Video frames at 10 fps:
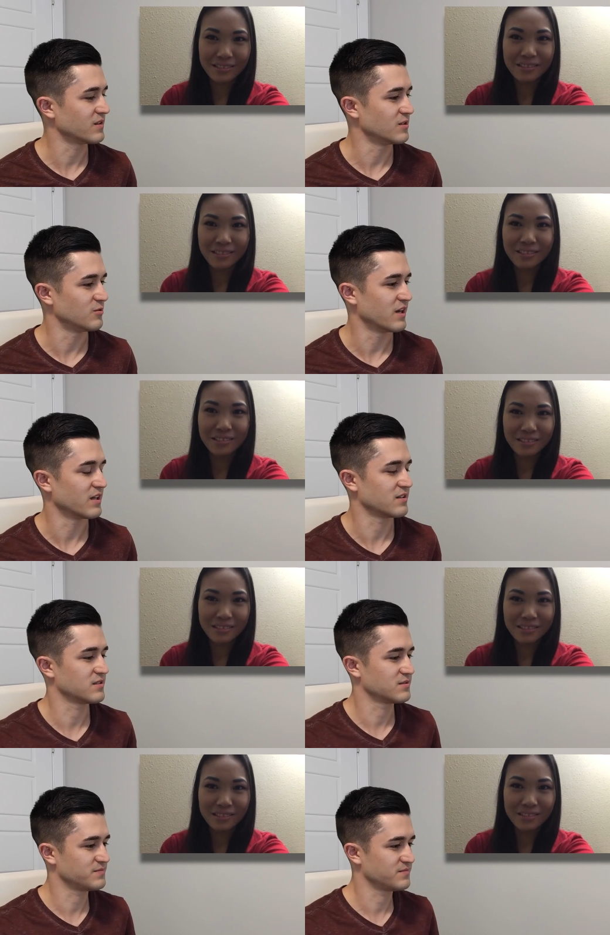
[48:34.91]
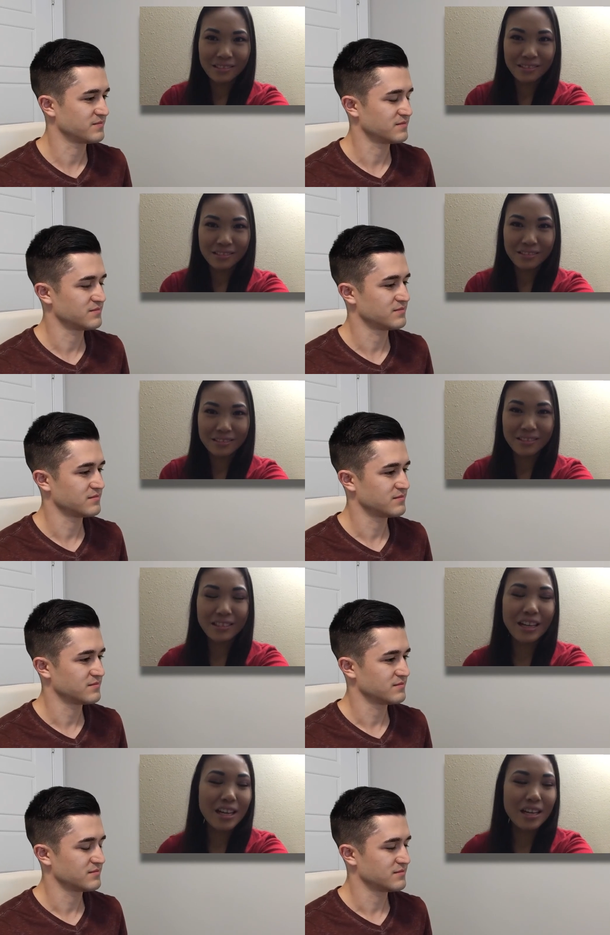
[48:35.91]
Speaker 1: they do that
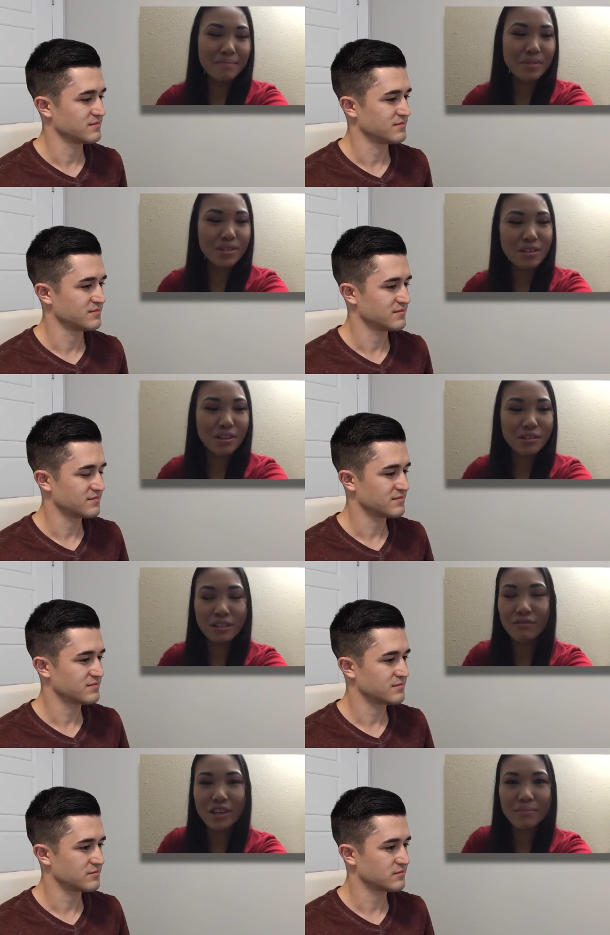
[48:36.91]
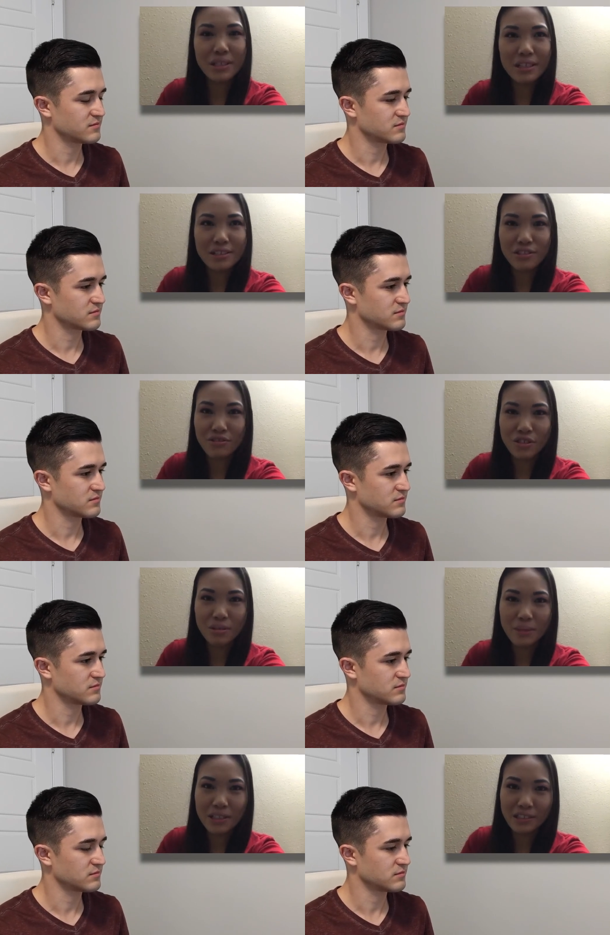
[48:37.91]
Speaker 2: um, so you can find me on youtube
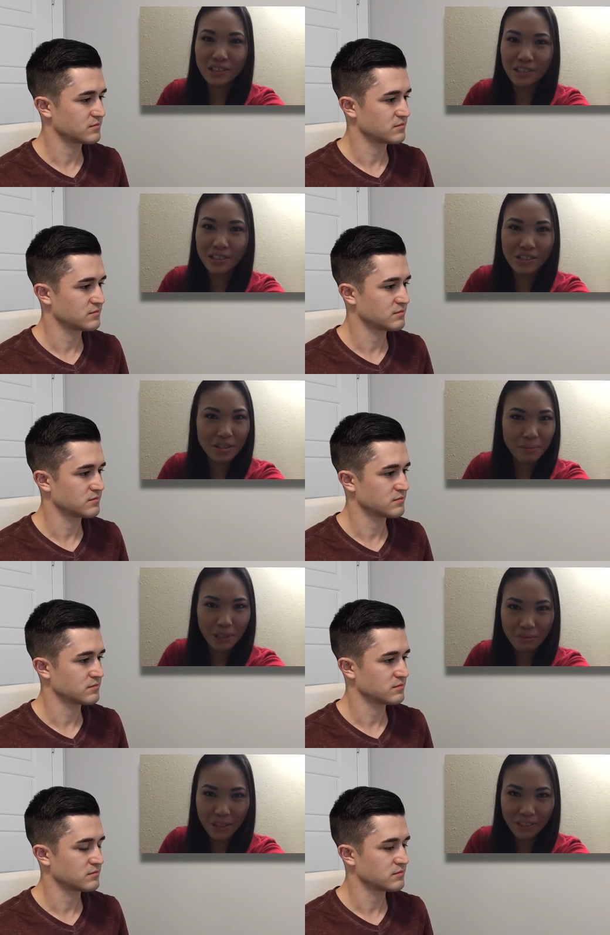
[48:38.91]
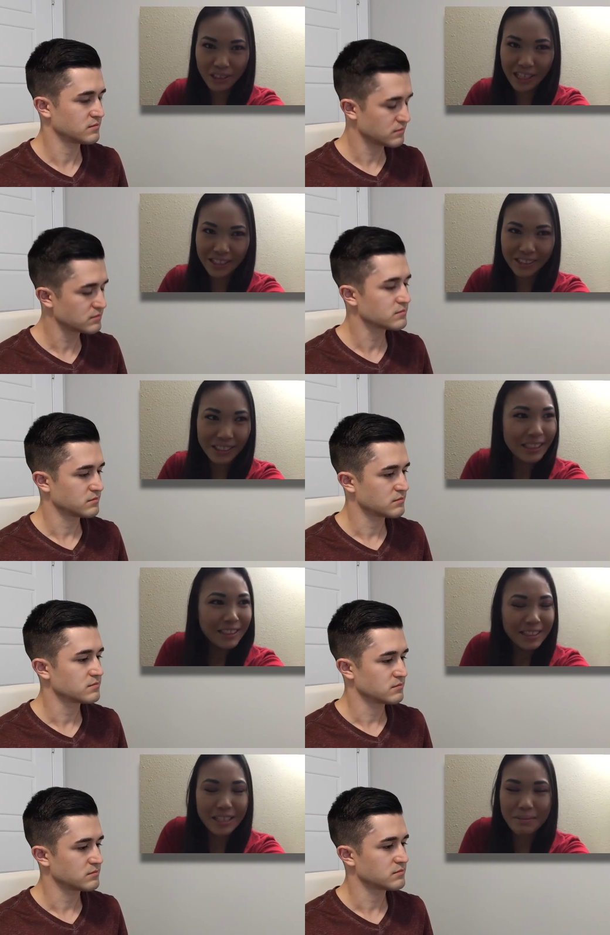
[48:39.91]
under hitomi in wonderland
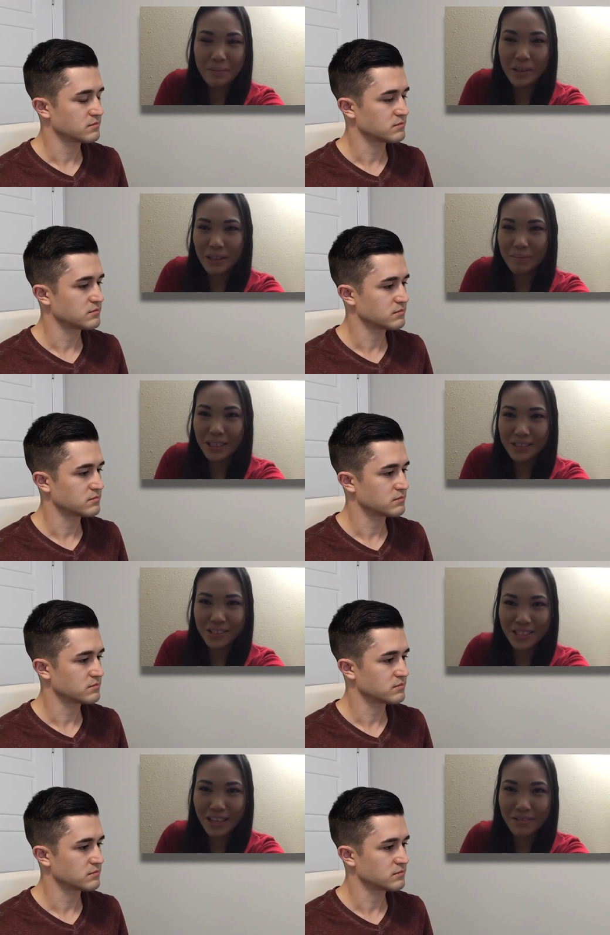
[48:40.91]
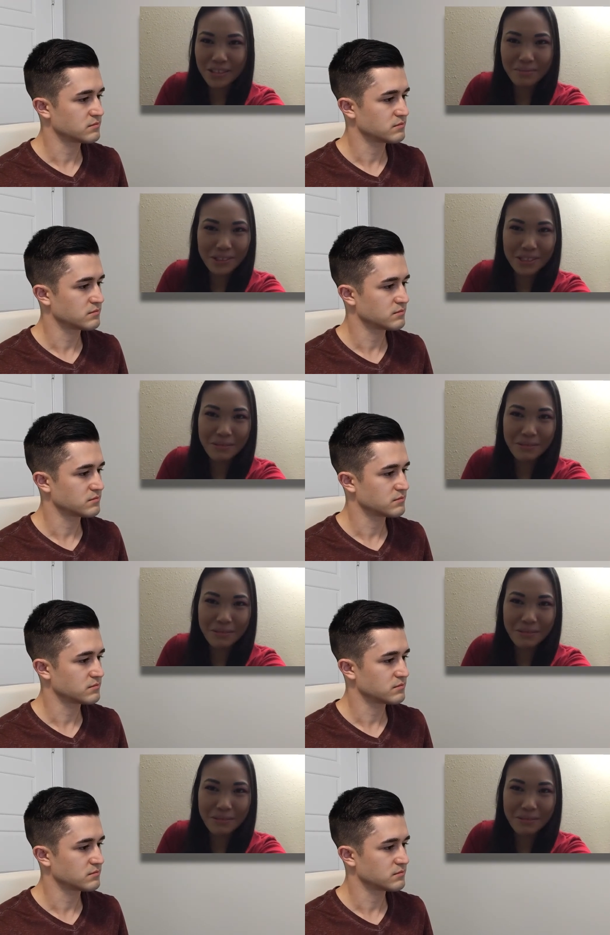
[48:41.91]
um, i've been named that just obviously because i